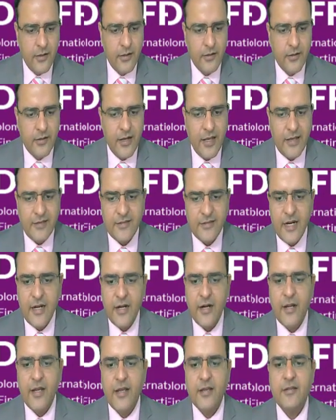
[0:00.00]
The next
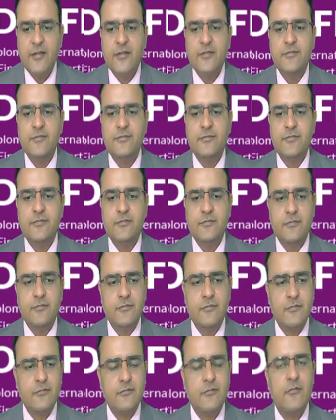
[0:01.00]
standard is
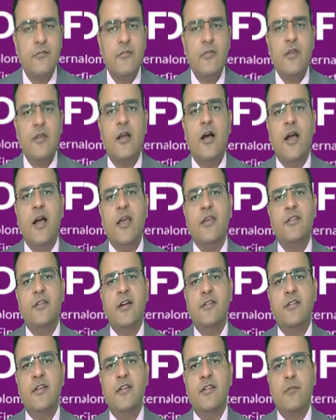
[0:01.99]
IAS
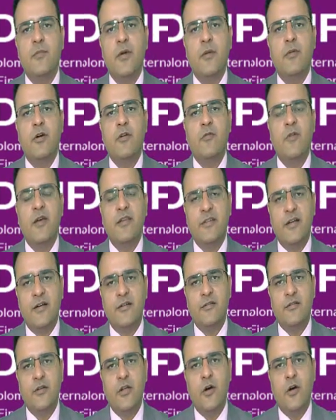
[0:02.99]
36, impairment of
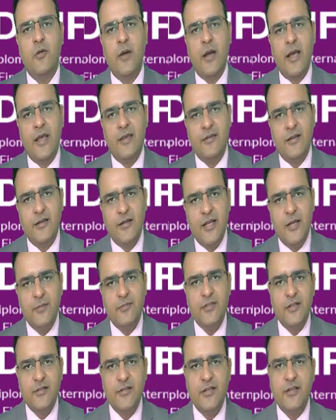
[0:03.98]
assets. Now, as the name
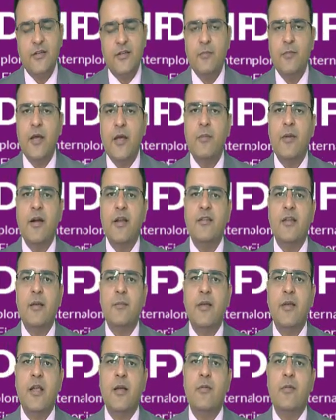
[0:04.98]
suggests, impairment is
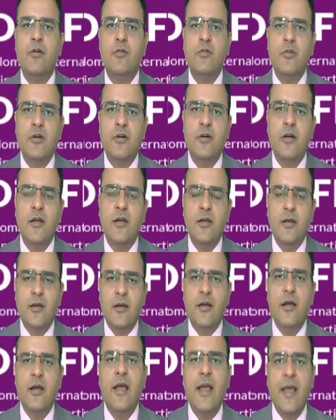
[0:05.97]
applicable to the
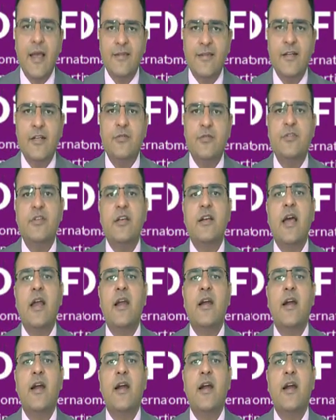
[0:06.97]
assets which are carried